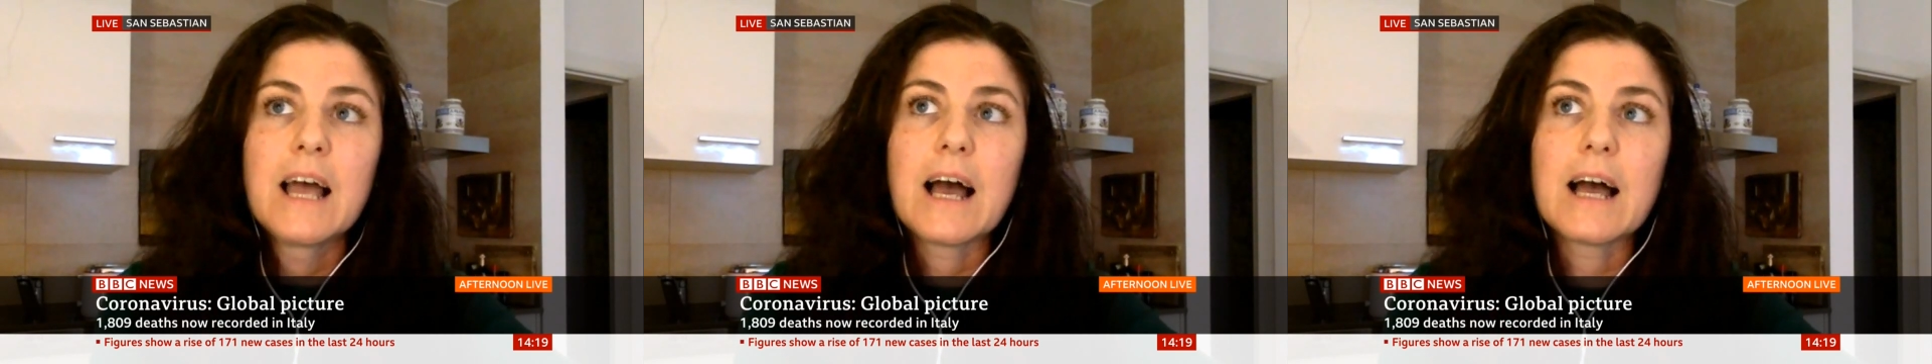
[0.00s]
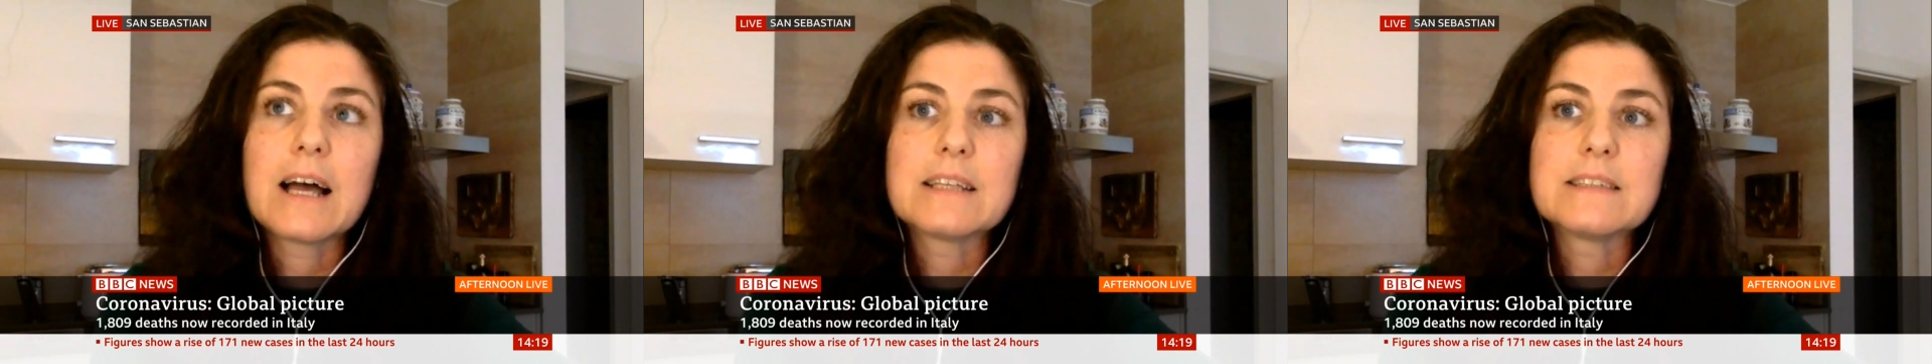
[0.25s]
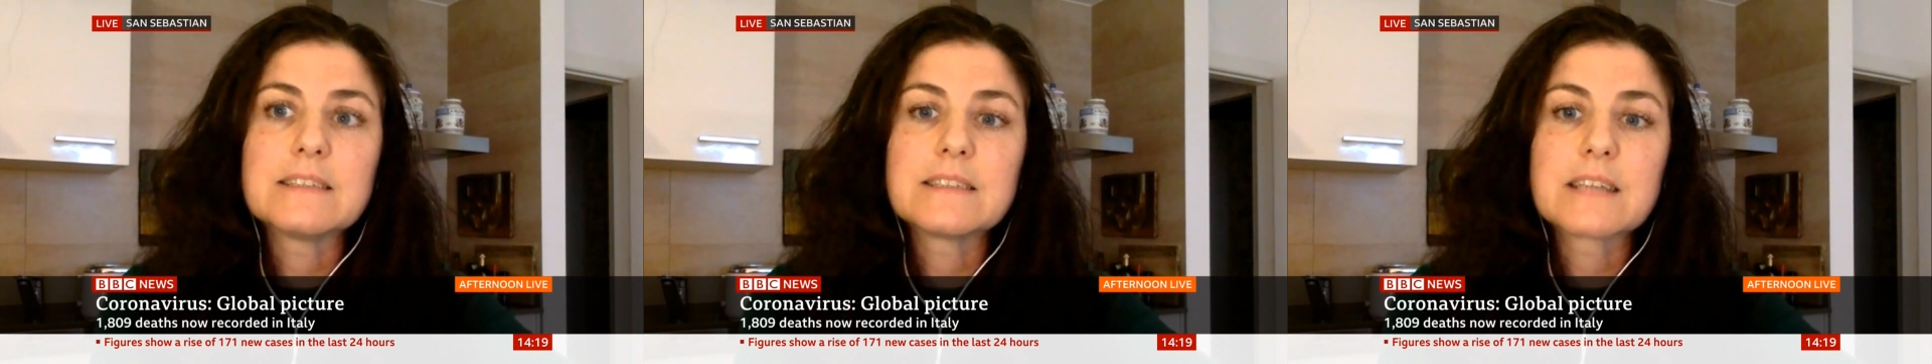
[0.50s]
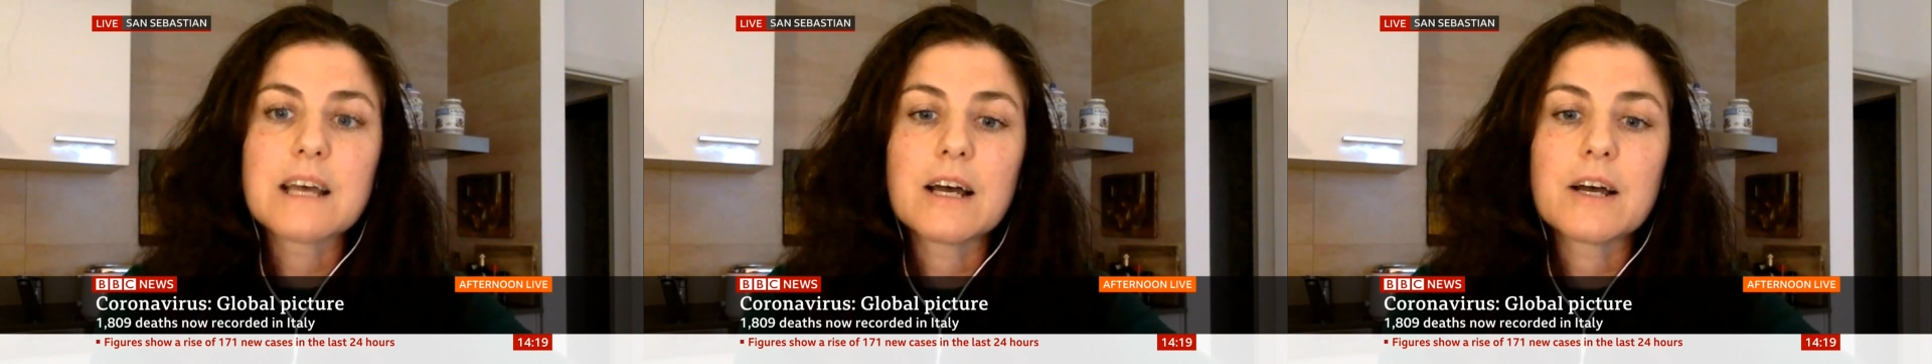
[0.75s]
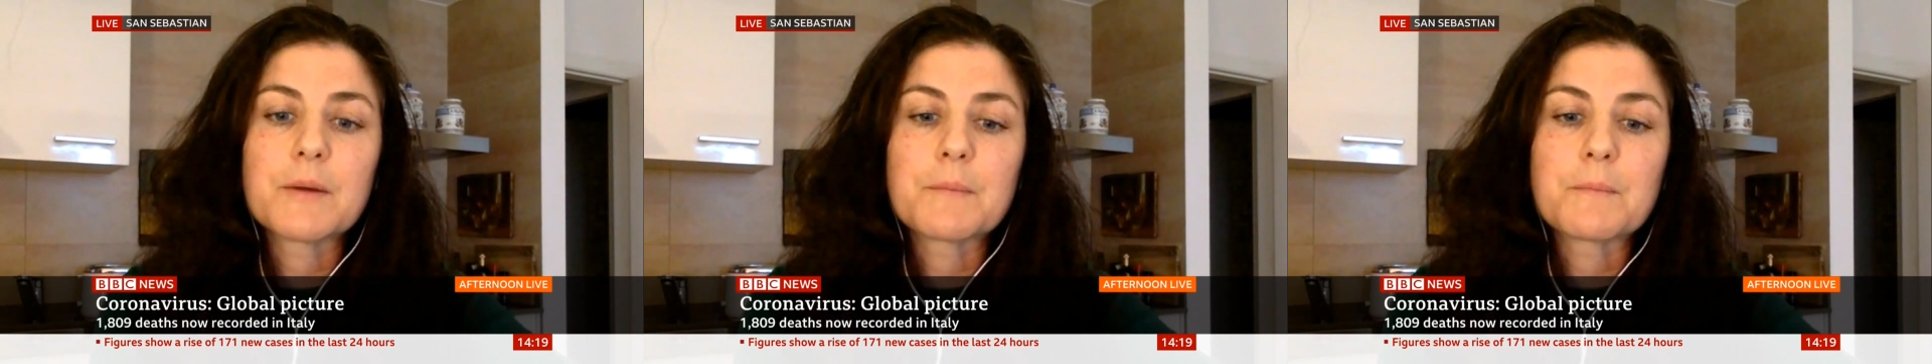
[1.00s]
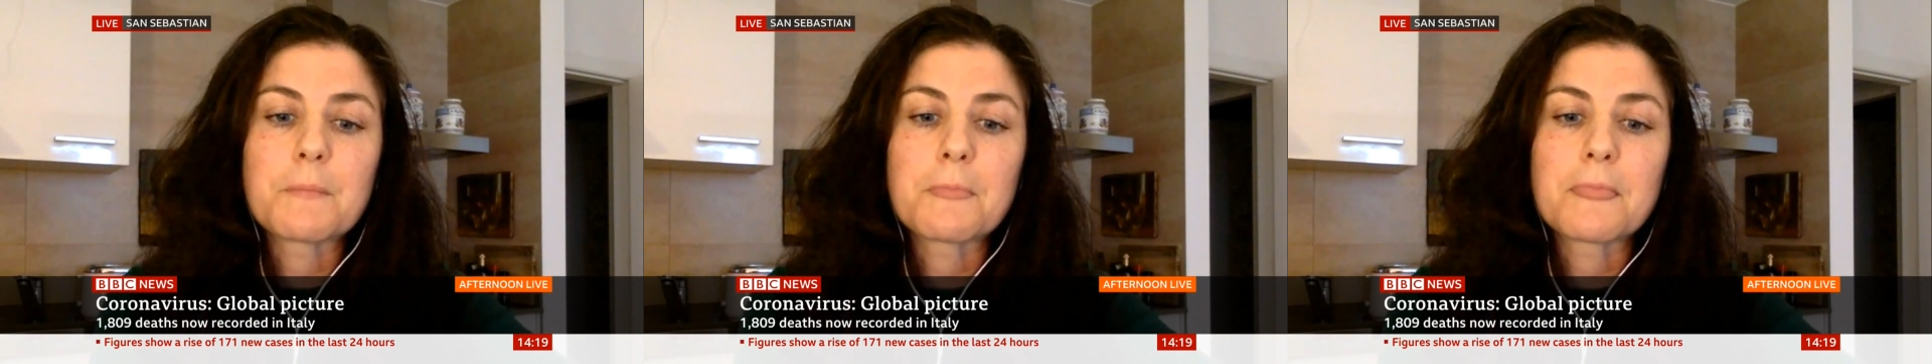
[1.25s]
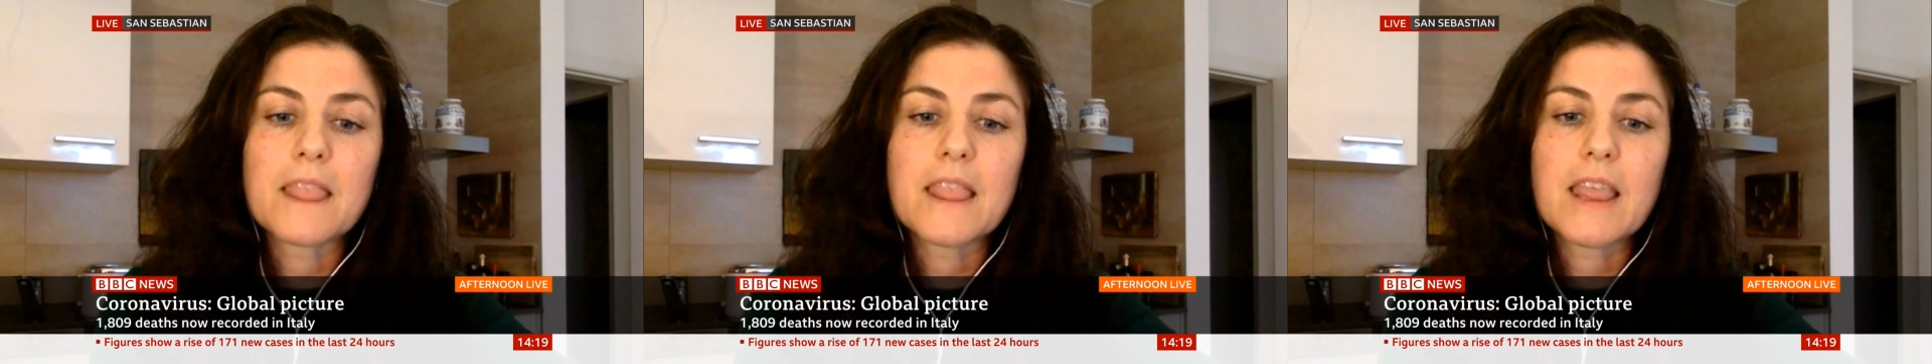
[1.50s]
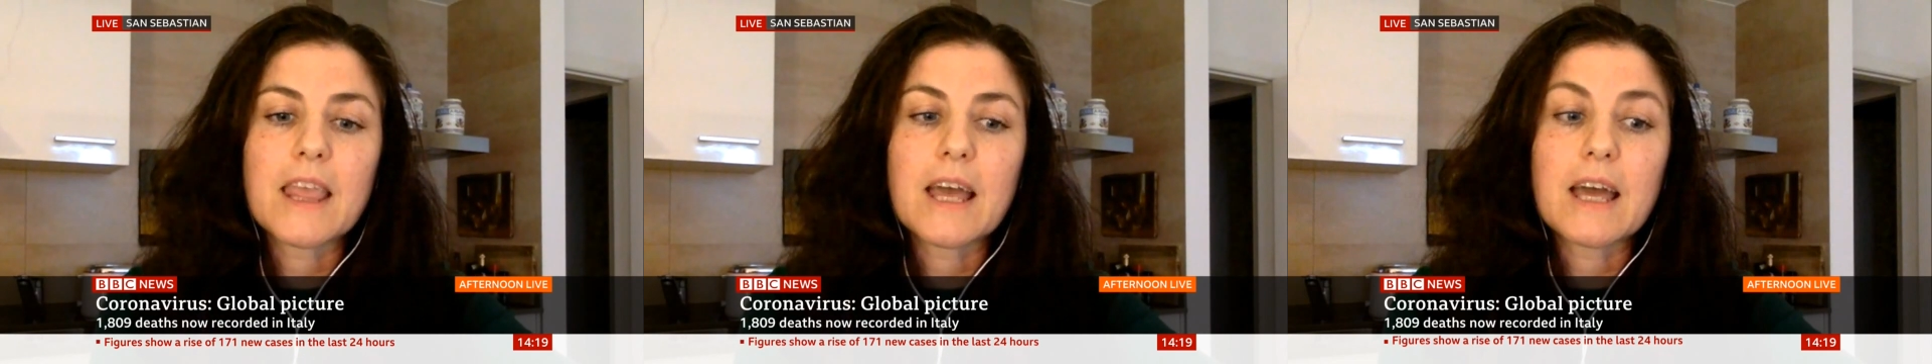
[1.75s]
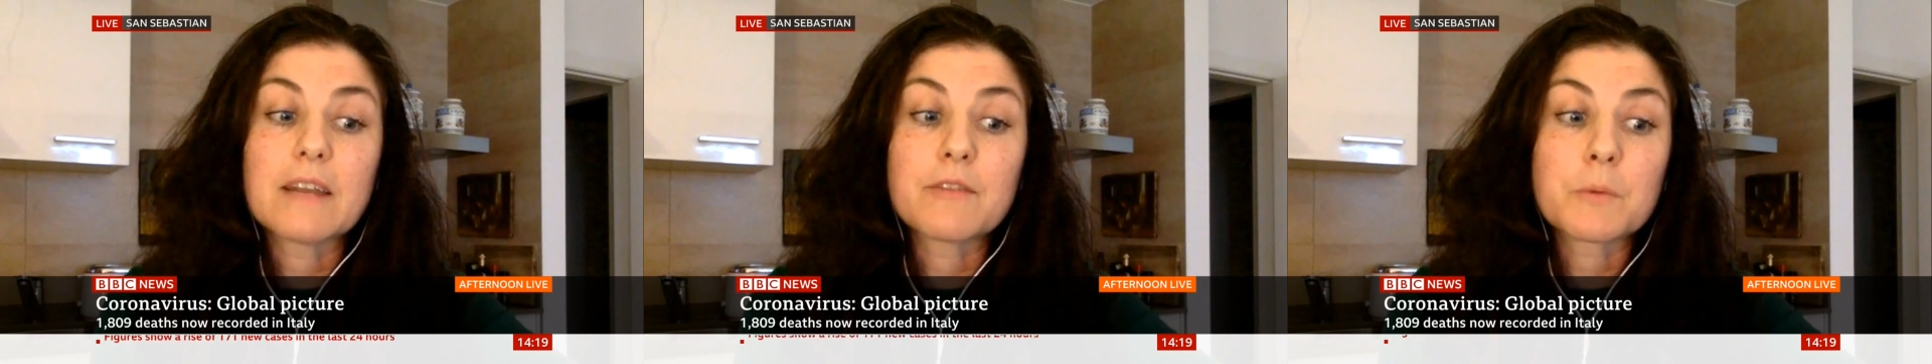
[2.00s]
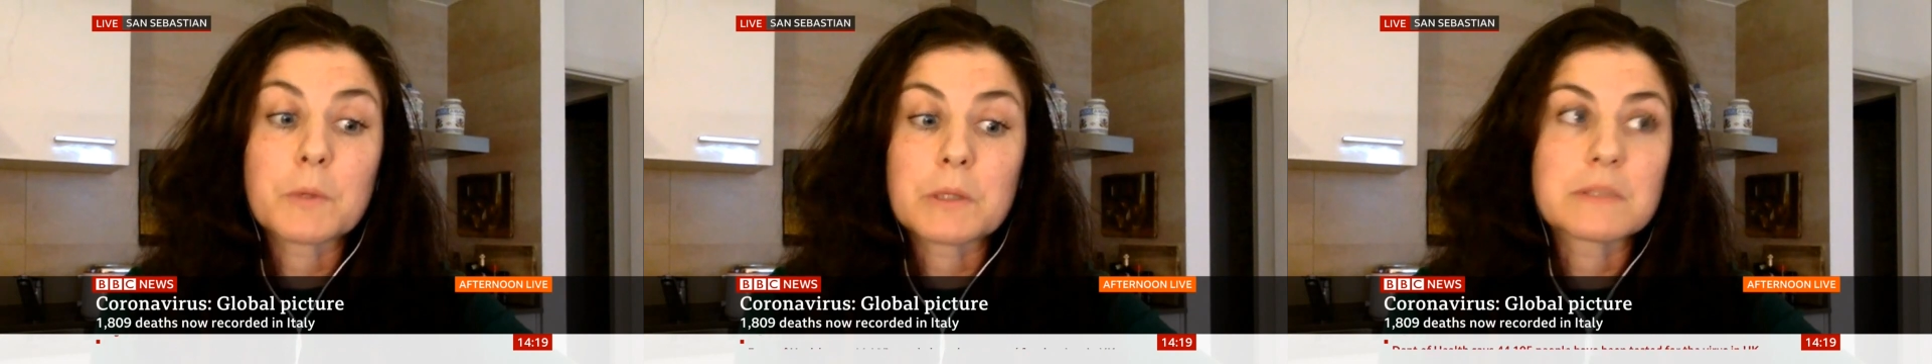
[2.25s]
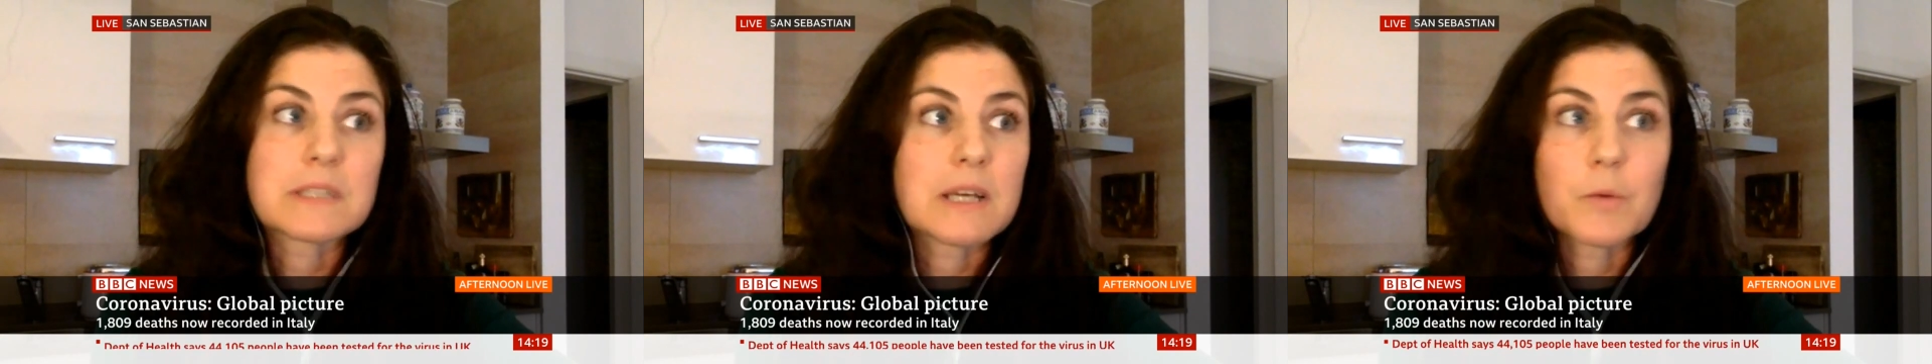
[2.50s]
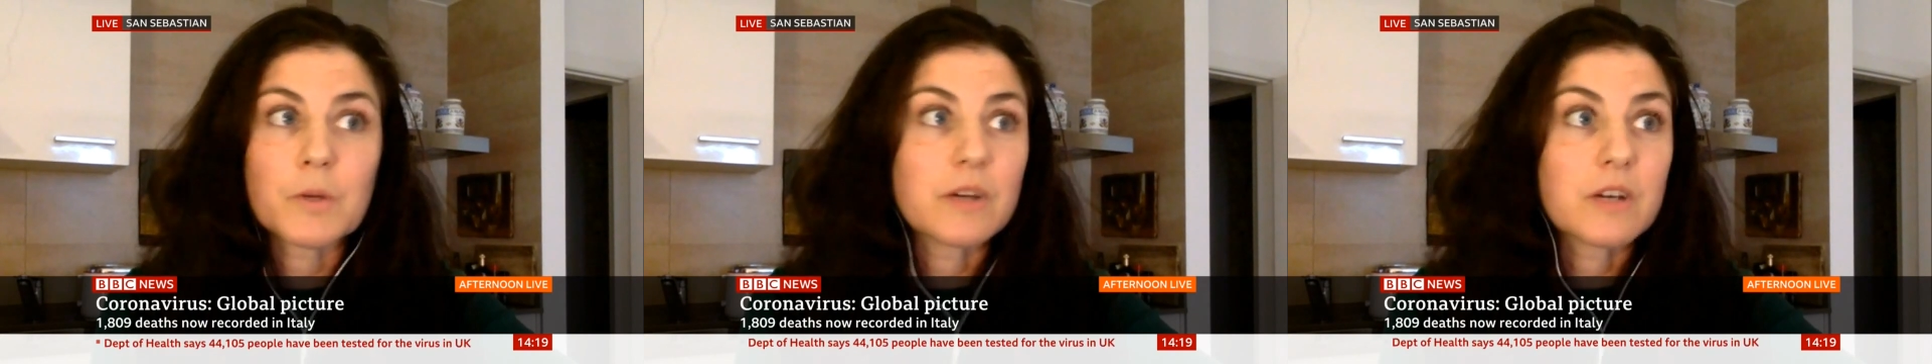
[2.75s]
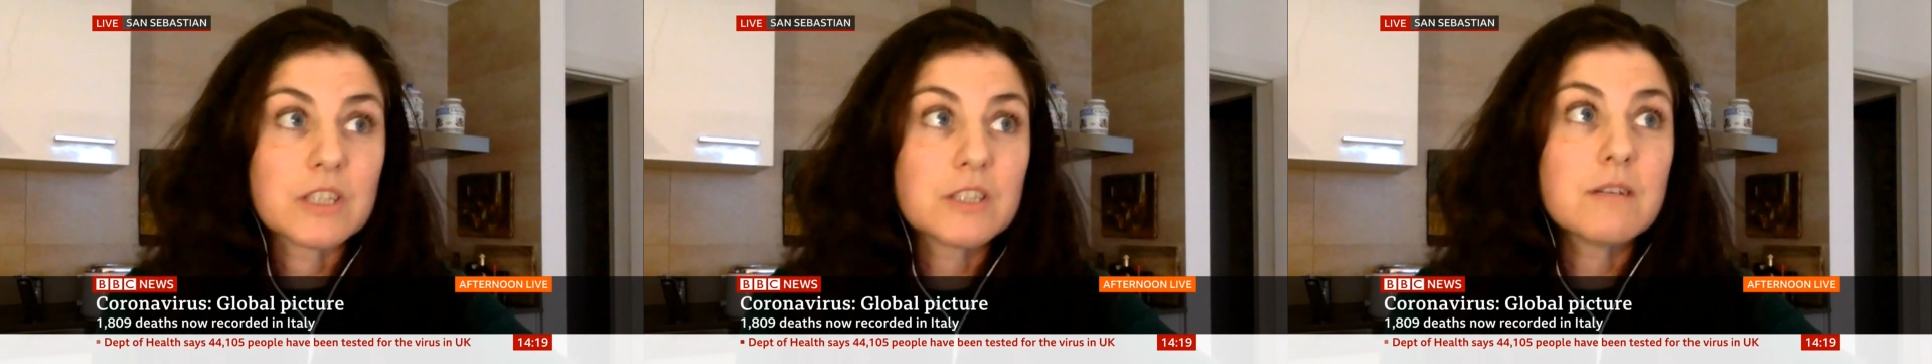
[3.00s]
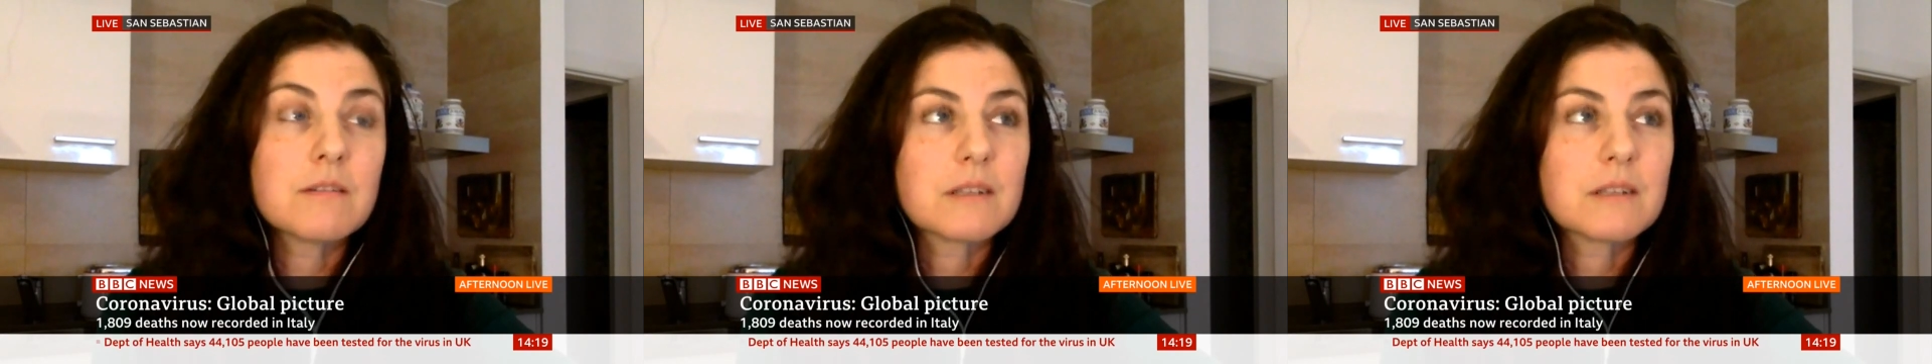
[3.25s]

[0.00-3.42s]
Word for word: and um, and everybody was saying, "What are you going to do?"